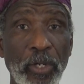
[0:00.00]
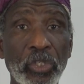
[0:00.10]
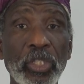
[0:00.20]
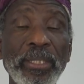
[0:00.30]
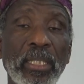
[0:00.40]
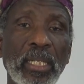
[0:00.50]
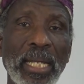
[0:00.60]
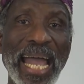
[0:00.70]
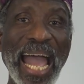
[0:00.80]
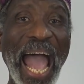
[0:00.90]
person,
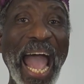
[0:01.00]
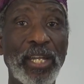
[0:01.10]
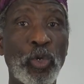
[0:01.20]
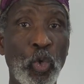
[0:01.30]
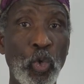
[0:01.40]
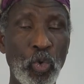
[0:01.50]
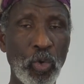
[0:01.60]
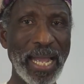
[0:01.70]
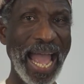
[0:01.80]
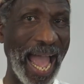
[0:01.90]
adkhulu,
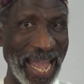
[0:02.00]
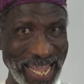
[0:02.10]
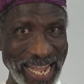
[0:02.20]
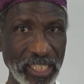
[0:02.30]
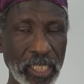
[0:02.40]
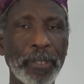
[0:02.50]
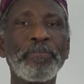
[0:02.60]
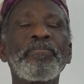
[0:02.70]
I enter.